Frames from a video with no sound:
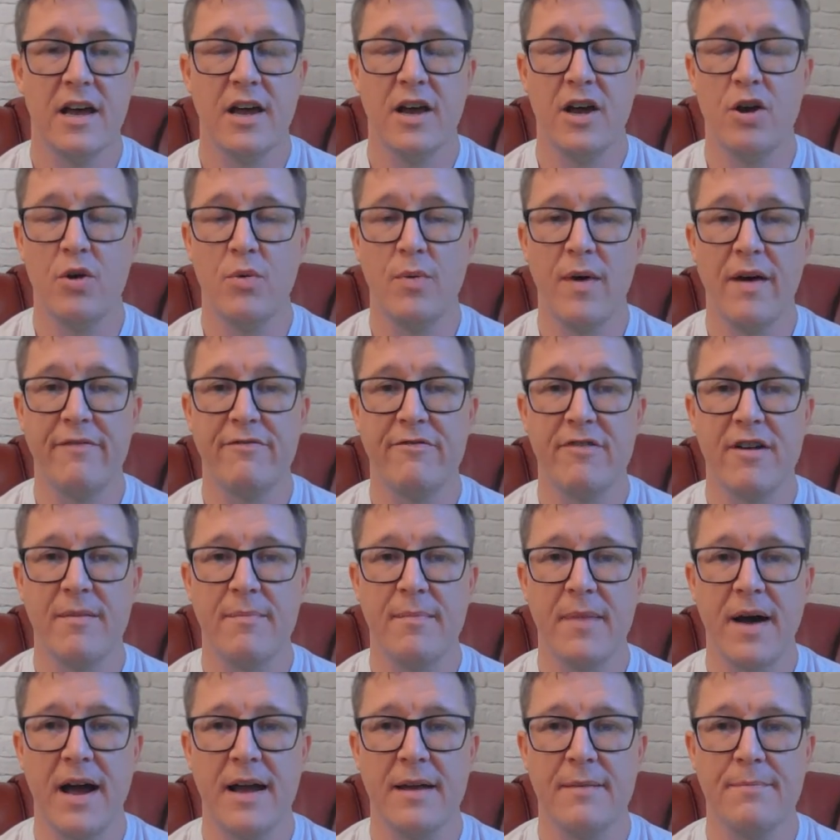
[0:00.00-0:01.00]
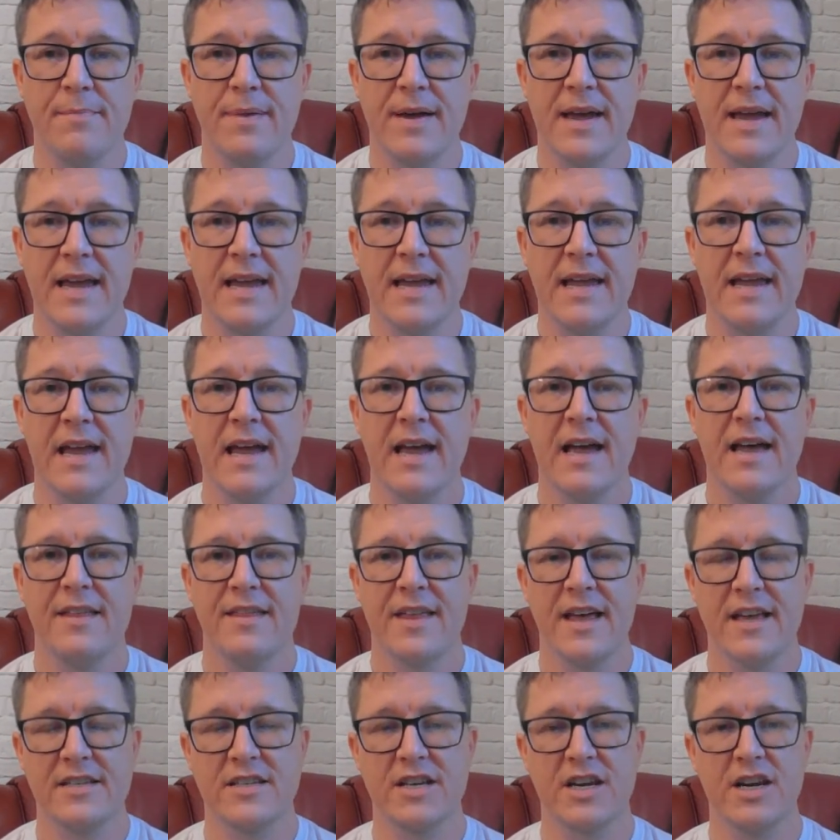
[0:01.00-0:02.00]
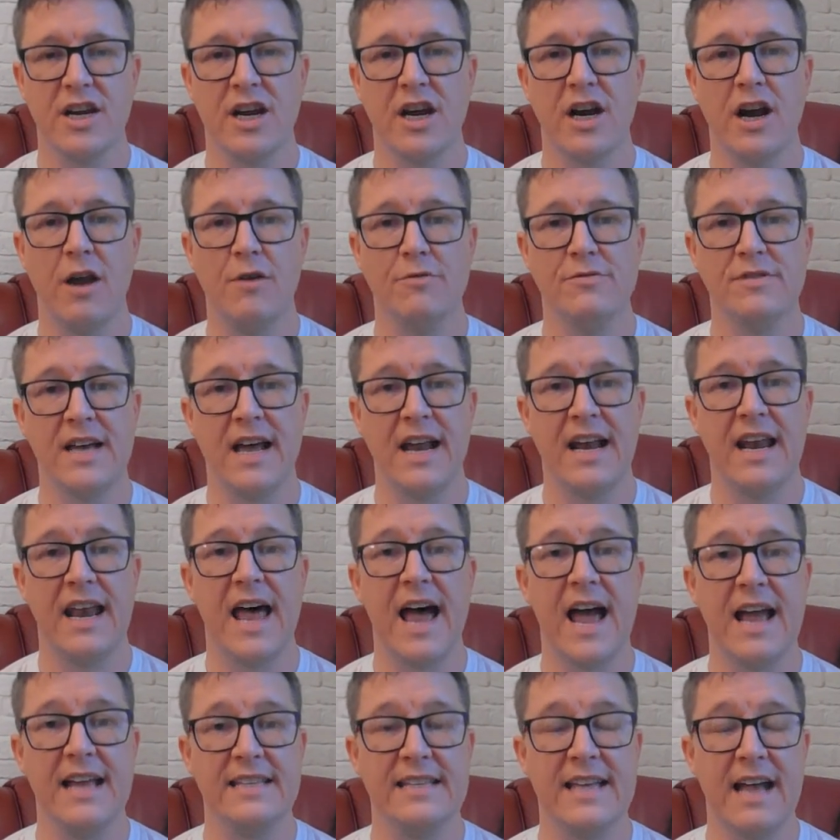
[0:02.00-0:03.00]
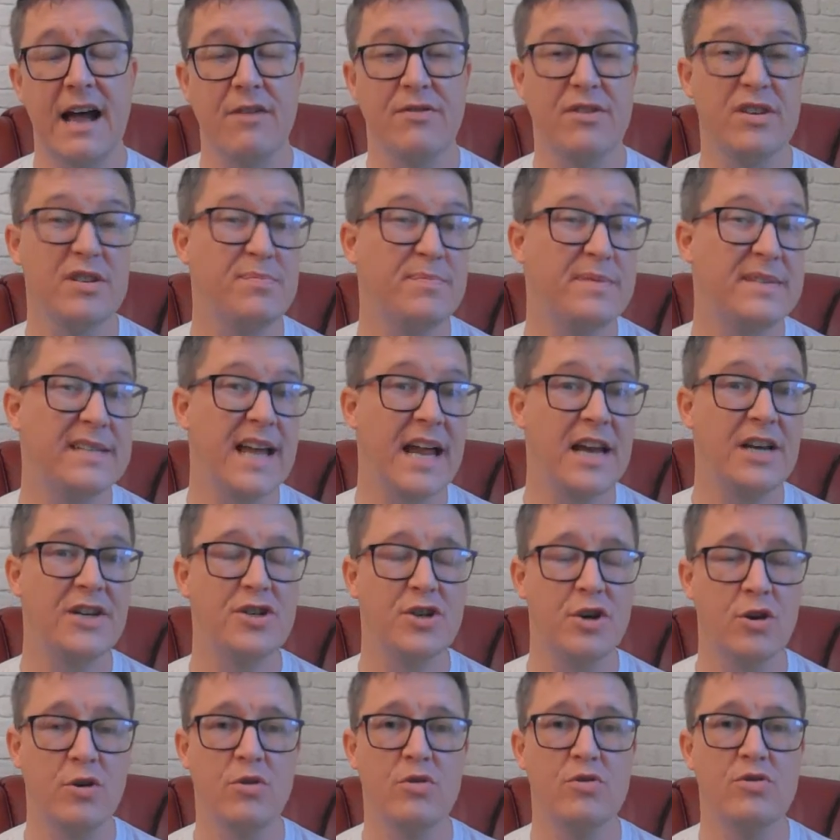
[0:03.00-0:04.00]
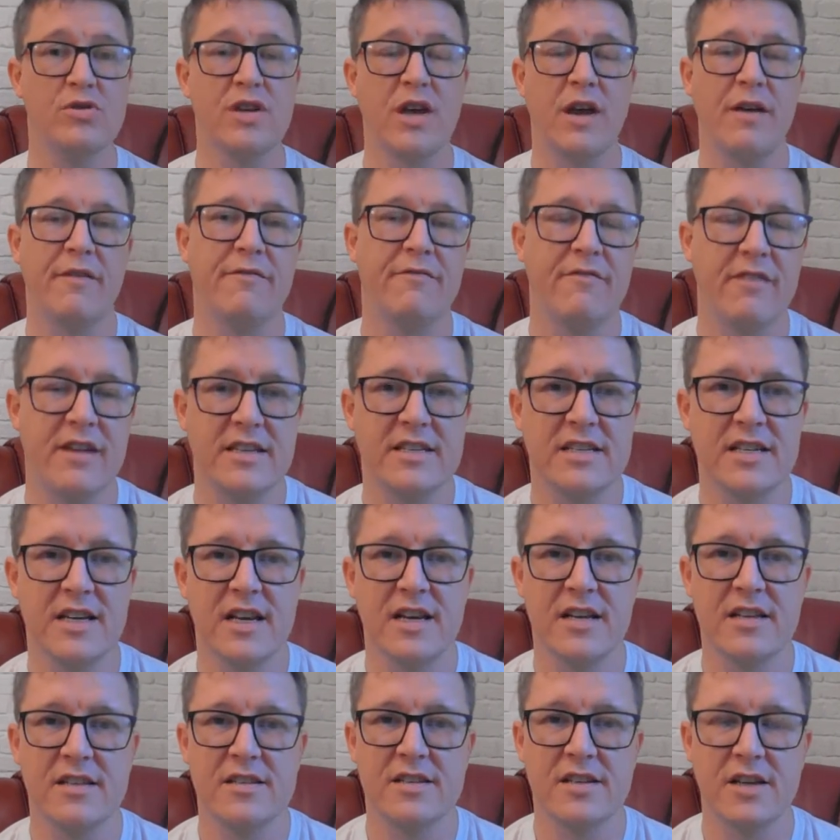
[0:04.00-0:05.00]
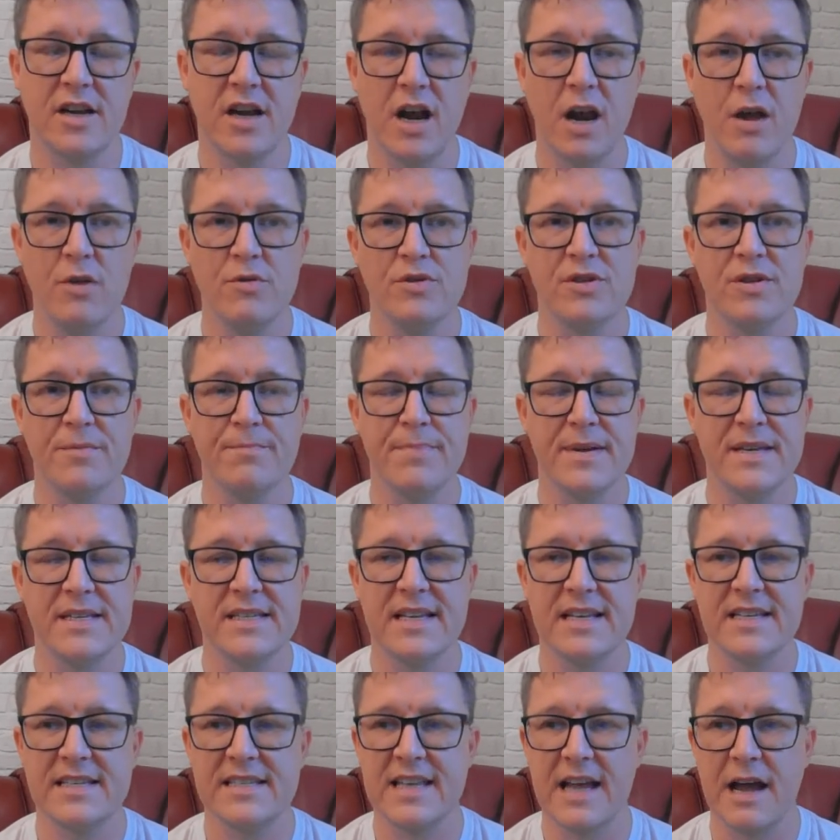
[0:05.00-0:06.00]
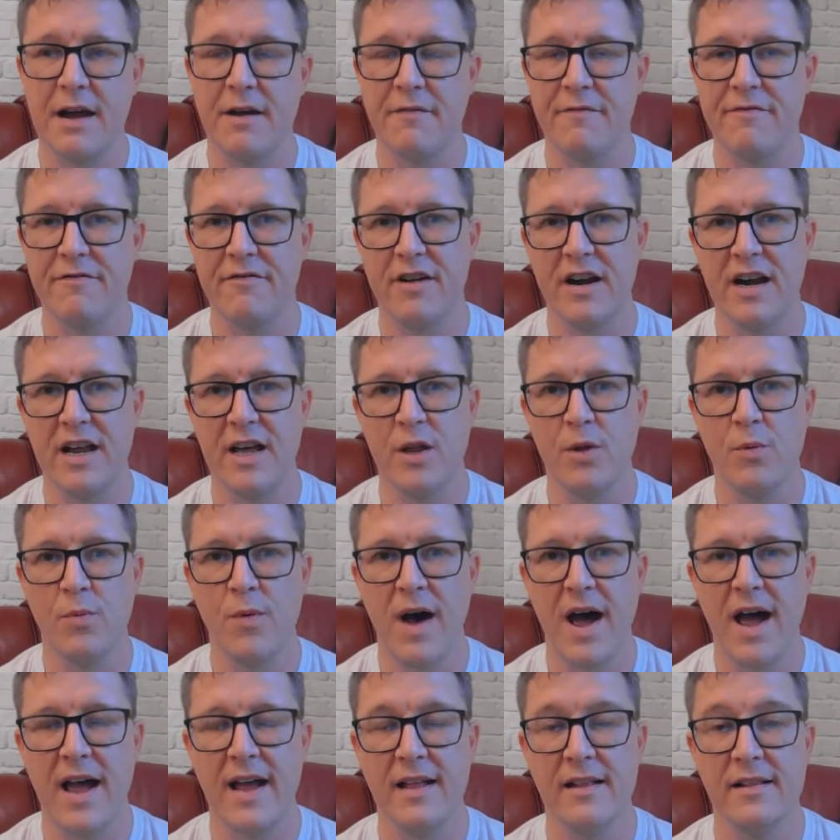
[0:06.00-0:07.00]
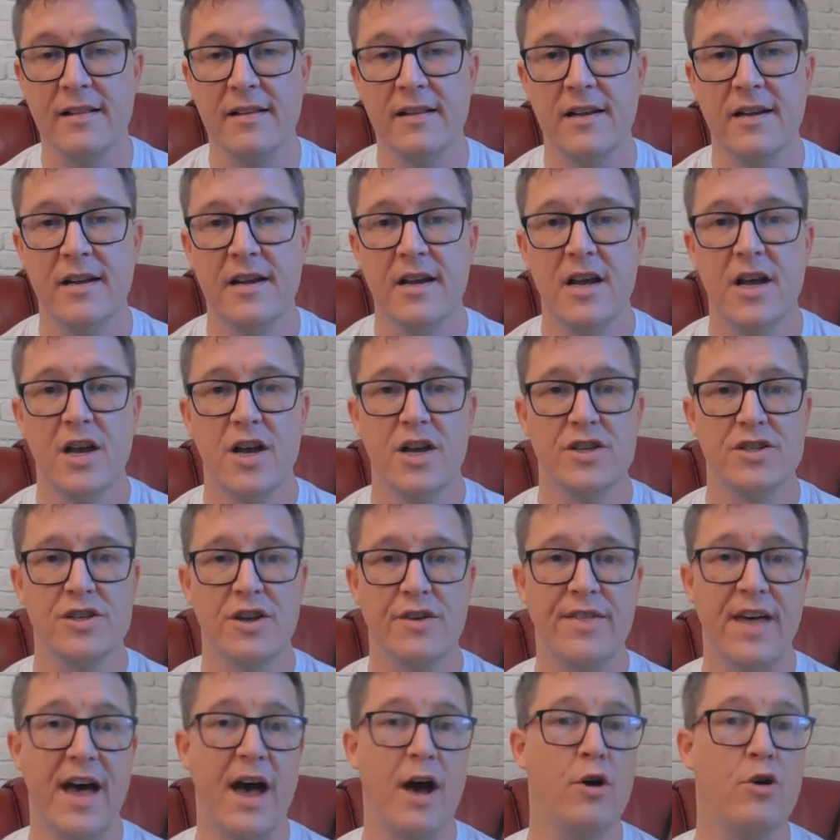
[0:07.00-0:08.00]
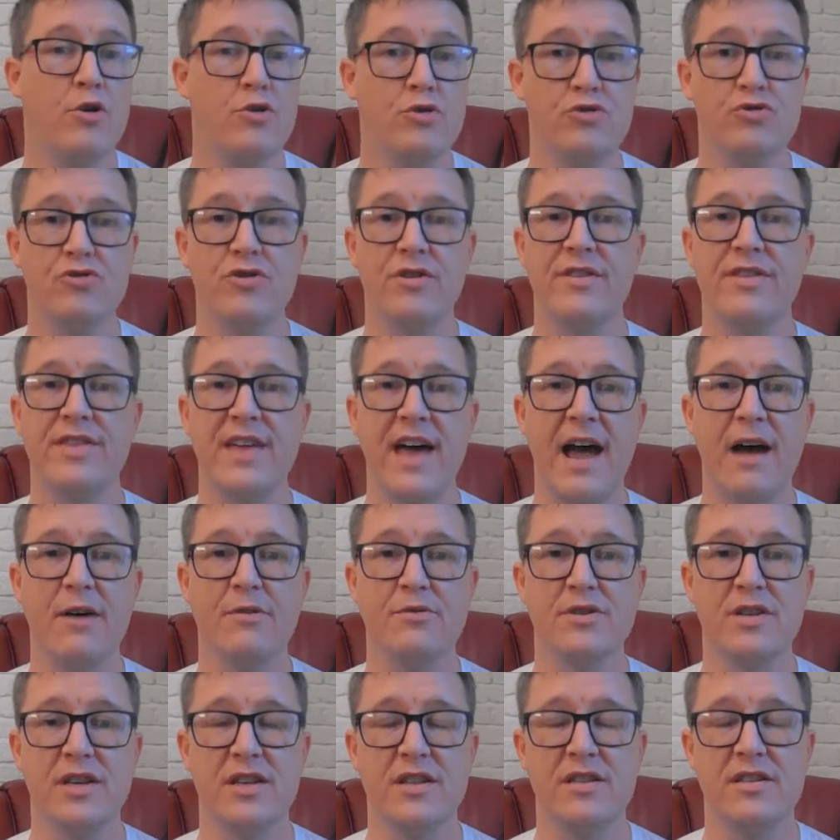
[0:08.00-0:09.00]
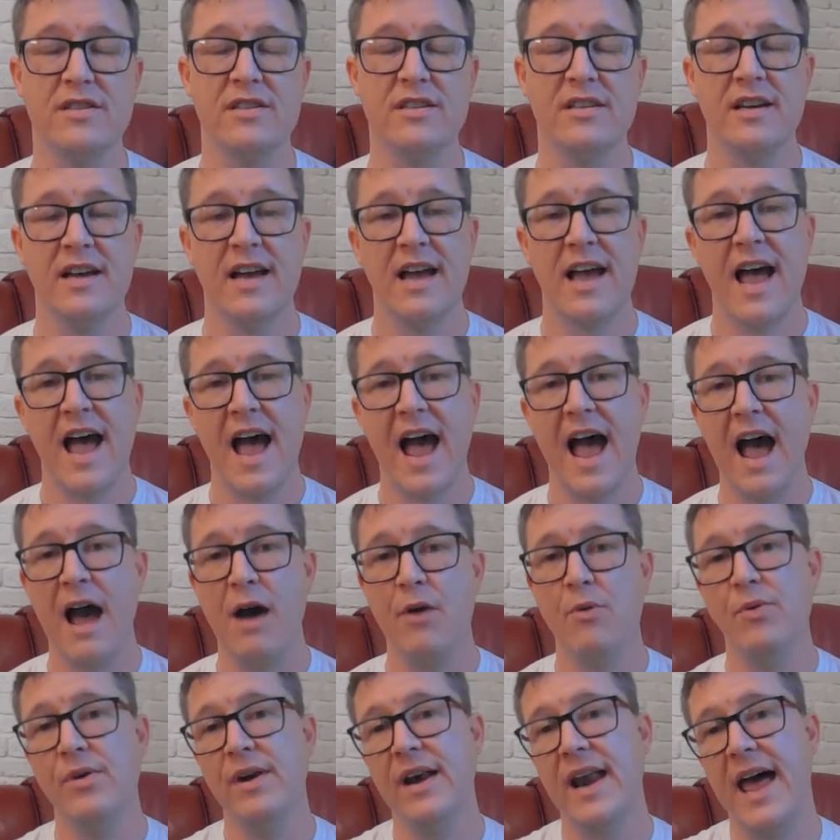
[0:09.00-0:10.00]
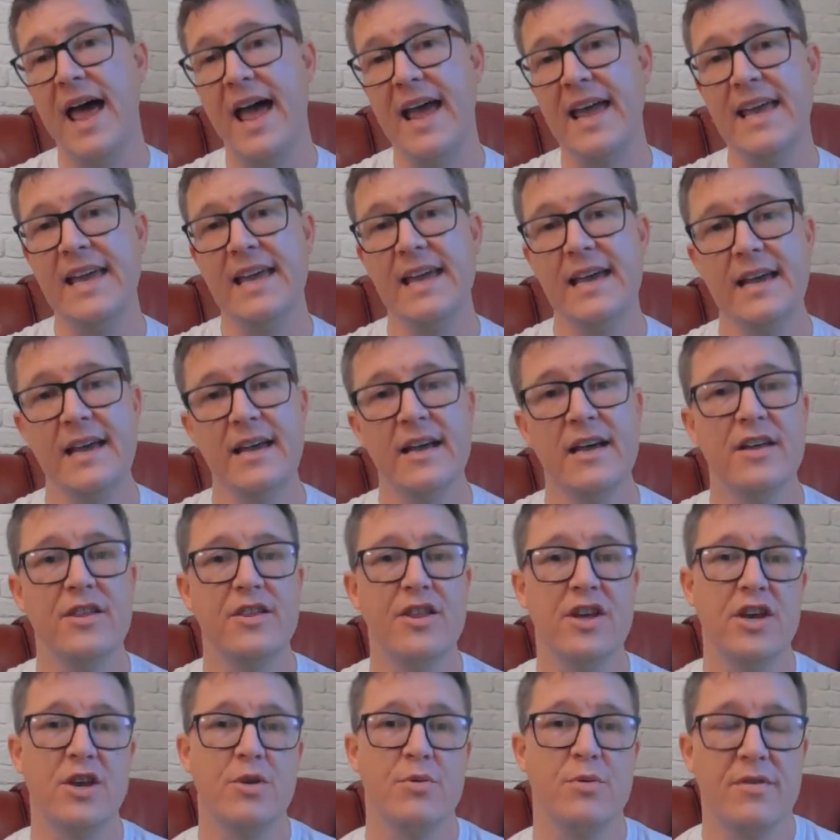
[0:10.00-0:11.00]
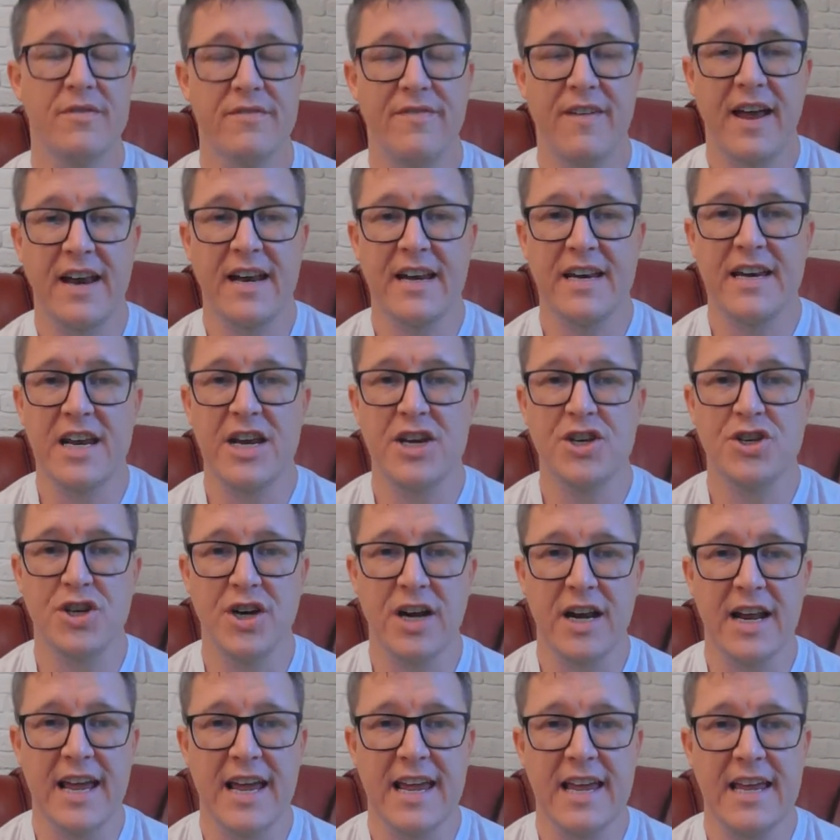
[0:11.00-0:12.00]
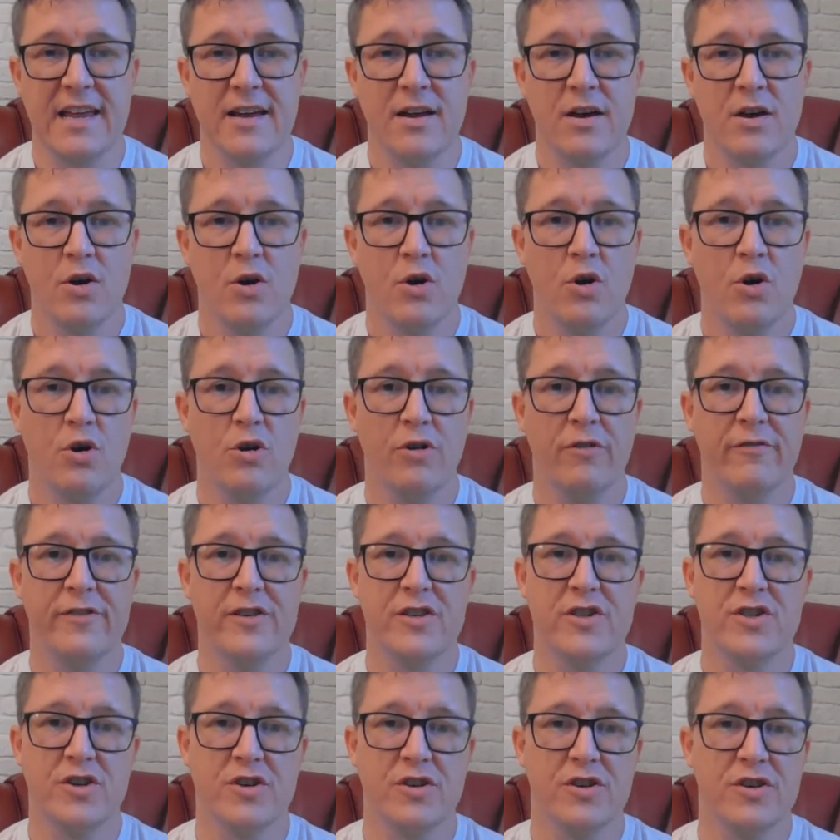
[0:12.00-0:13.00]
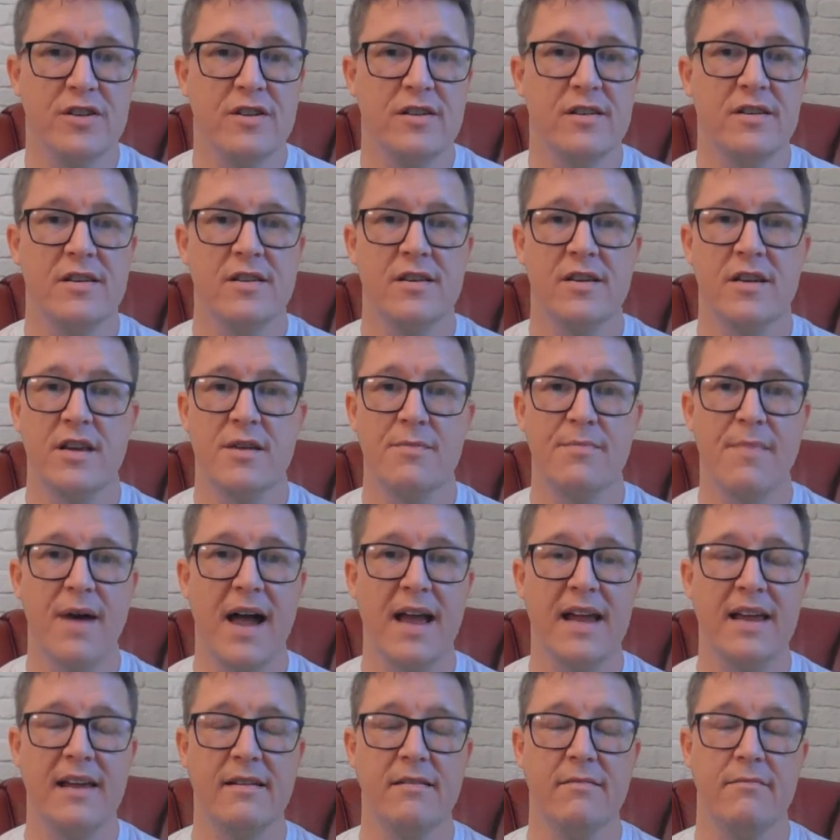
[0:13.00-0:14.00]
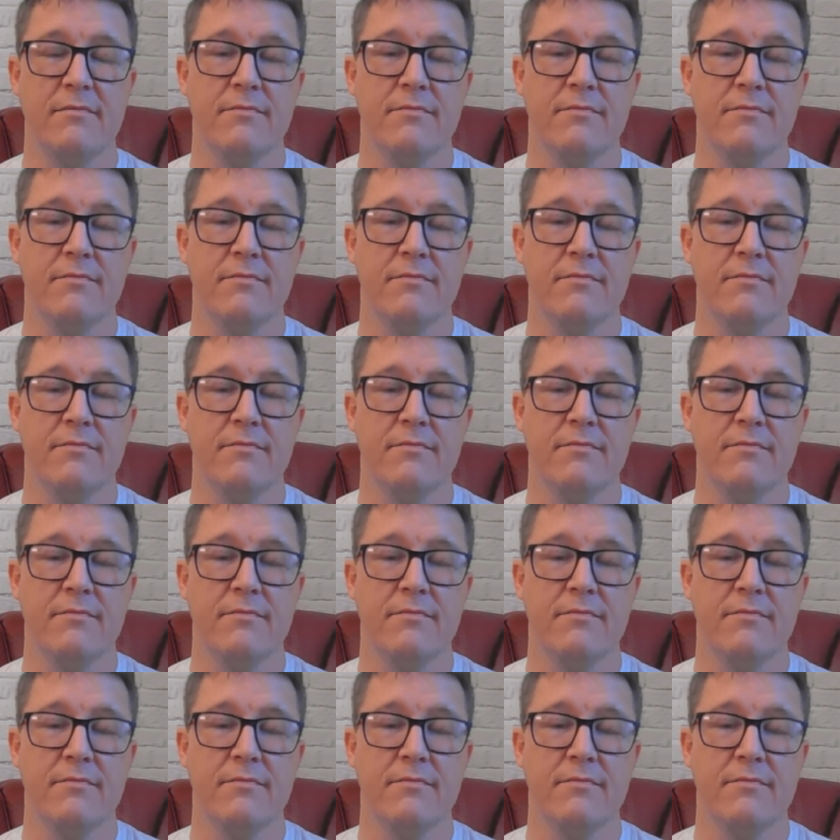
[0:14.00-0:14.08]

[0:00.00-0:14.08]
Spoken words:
whoever it might be. That's going to close that line down. There's potential also for it to close the business down for a little while. So that 100,000 outlay that you would have had initially, all of a sudden you might